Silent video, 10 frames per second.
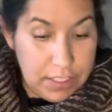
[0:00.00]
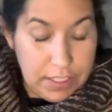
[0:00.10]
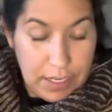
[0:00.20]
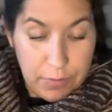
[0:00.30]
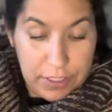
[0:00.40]

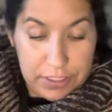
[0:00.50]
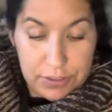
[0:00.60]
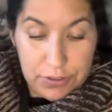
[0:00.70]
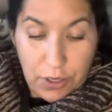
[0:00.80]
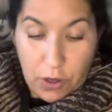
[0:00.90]
I wanted
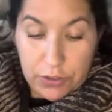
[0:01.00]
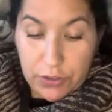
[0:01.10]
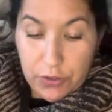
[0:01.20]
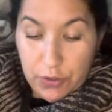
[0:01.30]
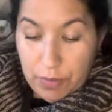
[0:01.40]
to talk to
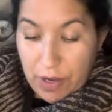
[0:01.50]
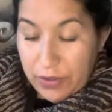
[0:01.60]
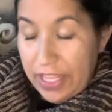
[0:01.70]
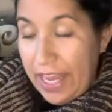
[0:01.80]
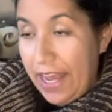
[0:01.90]
you about
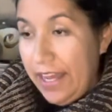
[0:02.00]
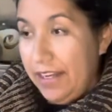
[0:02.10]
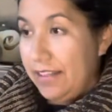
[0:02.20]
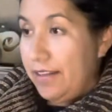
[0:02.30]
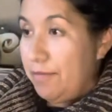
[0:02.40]
that
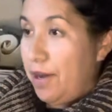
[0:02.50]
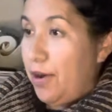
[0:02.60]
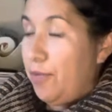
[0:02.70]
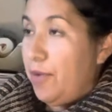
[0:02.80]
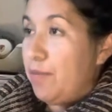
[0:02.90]
and
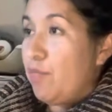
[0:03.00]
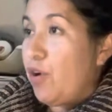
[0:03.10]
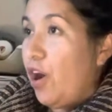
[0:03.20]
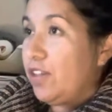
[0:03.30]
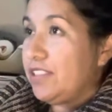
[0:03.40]
about my
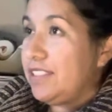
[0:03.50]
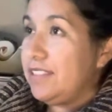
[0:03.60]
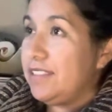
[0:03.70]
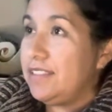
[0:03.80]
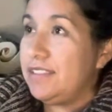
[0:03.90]
process